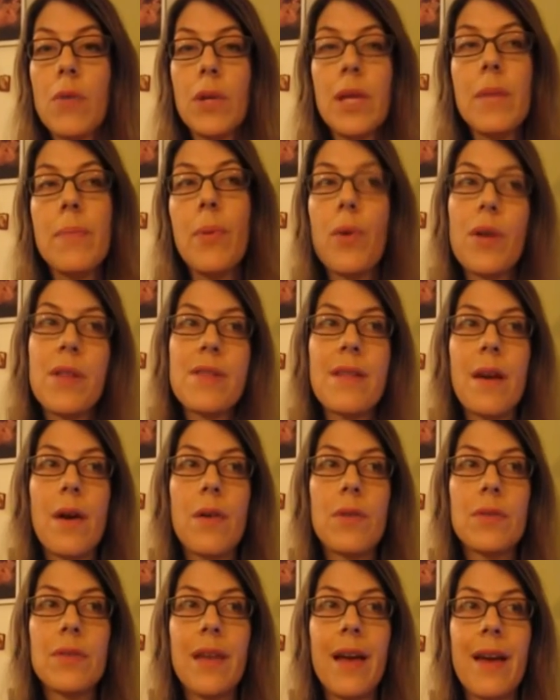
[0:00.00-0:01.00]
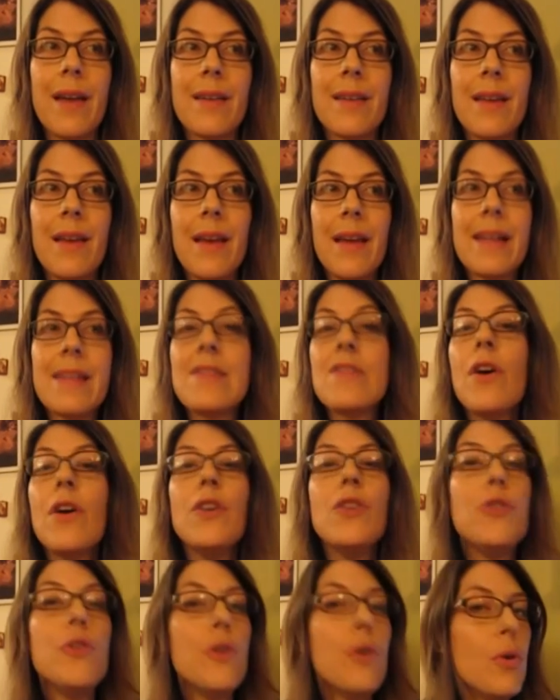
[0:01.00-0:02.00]
well, he points out that it's
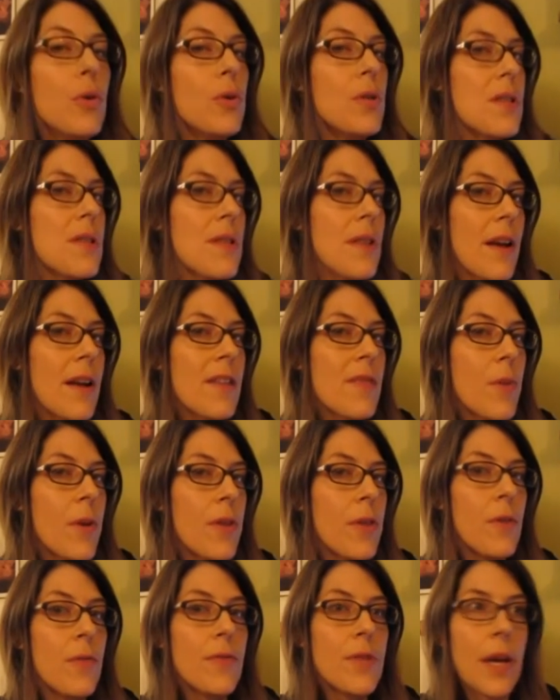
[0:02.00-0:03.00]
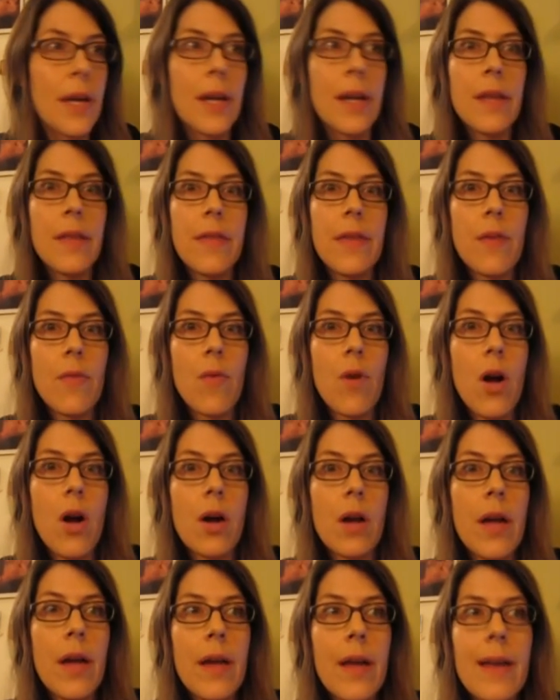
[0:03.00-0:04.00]
not you who decides whether you've done anything
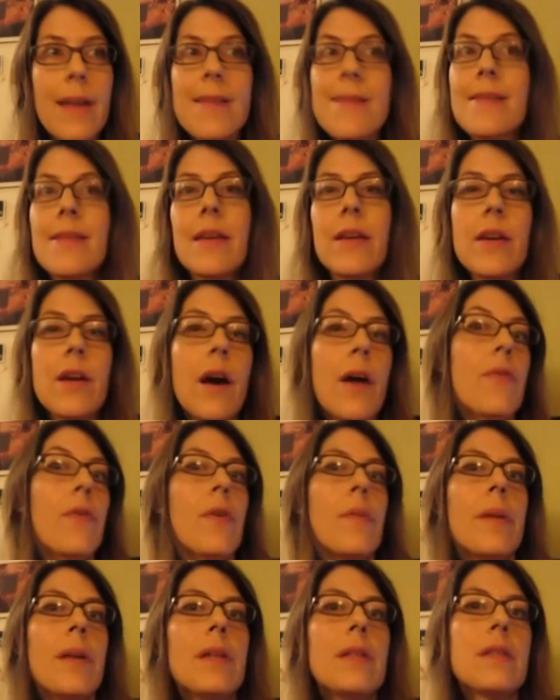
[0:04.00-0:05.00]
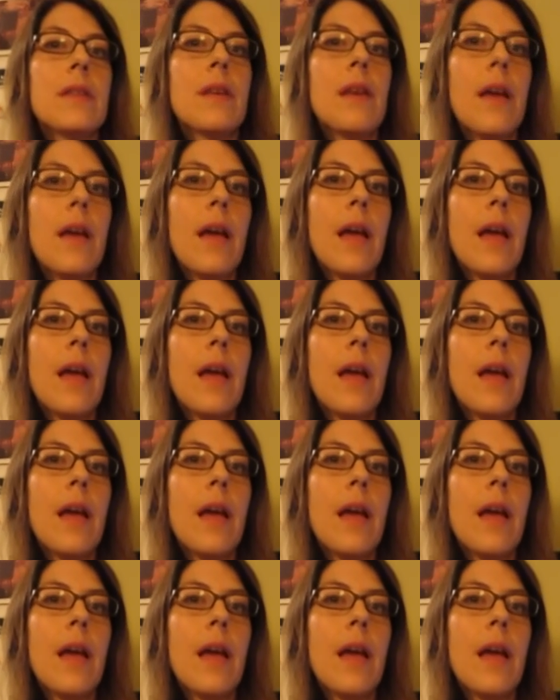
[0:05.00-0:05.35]
wrong, it's the government.